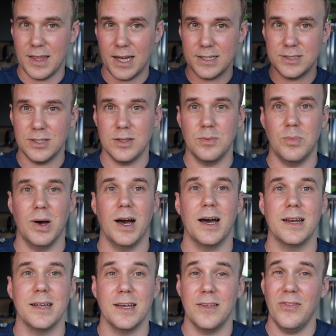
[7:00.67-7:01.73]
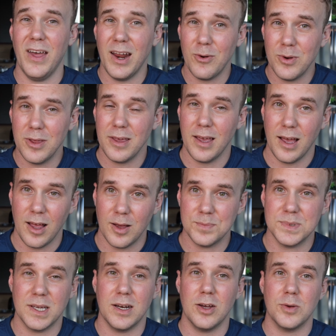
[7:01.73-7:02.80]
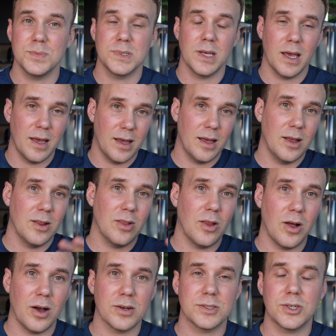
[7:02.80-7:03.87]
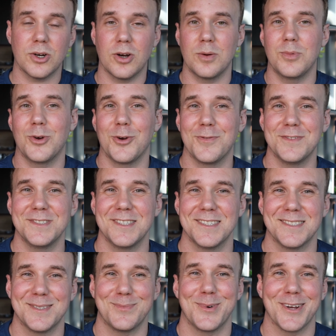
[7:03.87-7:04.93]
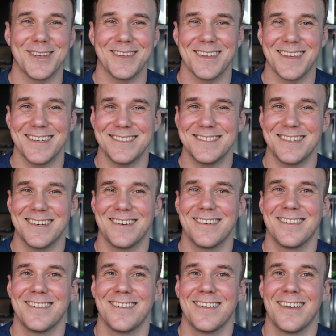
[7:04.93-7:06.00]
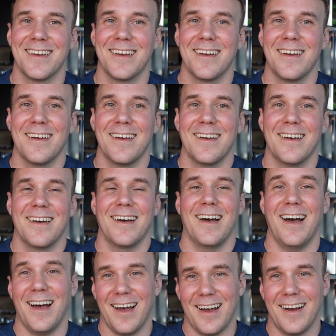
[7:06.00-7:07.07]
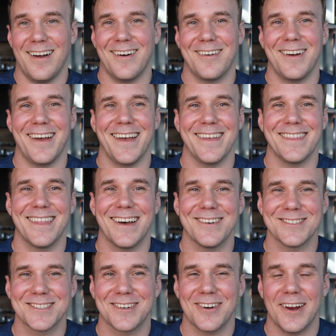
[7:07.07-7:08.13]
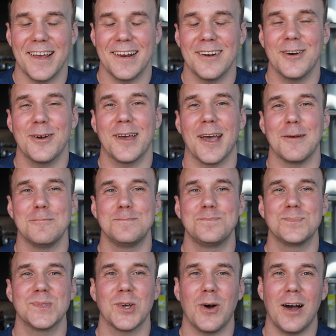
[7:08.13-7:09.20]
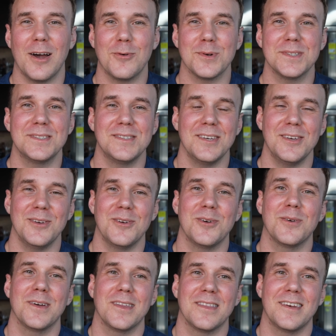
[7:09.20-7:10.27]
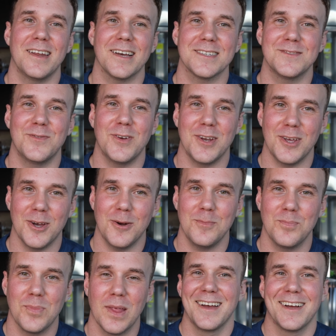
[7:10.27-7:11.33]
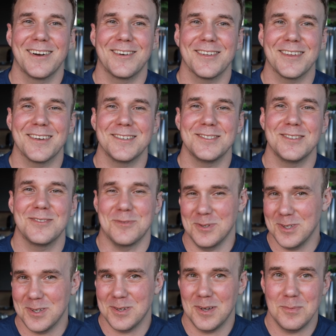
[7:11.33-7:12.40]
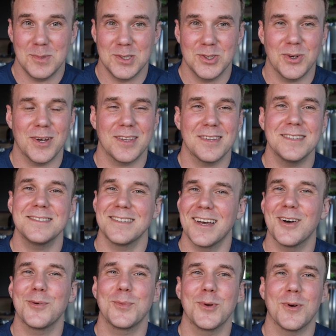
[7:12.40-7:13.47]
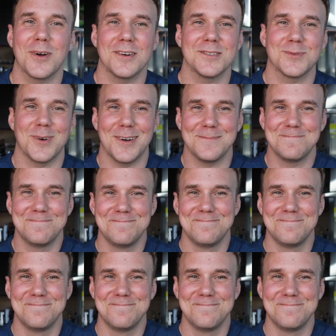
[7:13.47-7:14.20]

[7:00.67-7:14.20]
that to the body, and that really helps. That helps long-term nervous system regulation. All right, that was great. Okay, so I will see you in the next video. Really am enjoying this. I hope you are as well.